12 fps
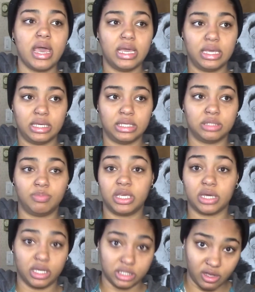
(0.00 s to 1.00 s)
is
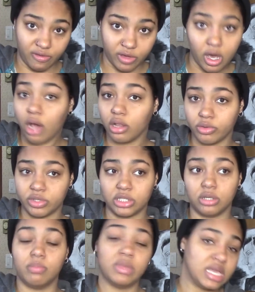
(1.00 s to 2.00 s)
because of colorism,